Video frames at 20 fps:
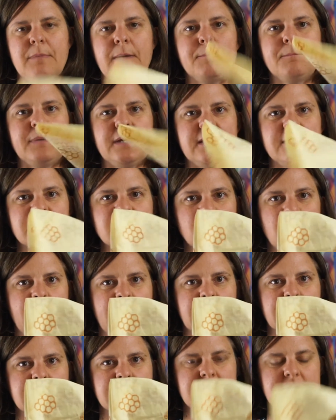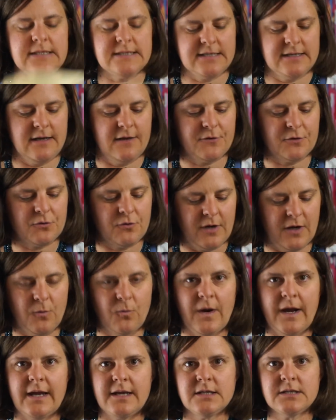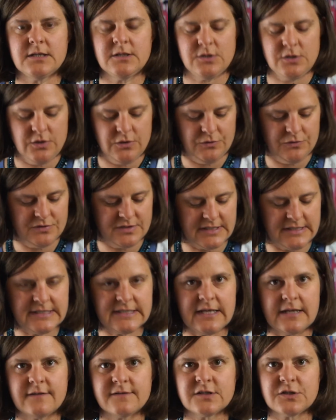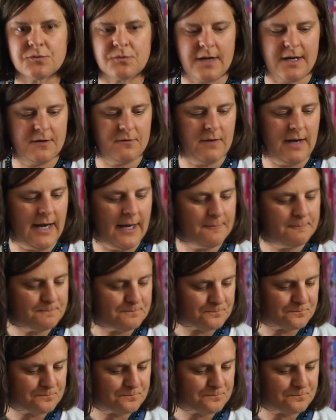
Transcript: but beeswax is another great way to use instead of saran wrap.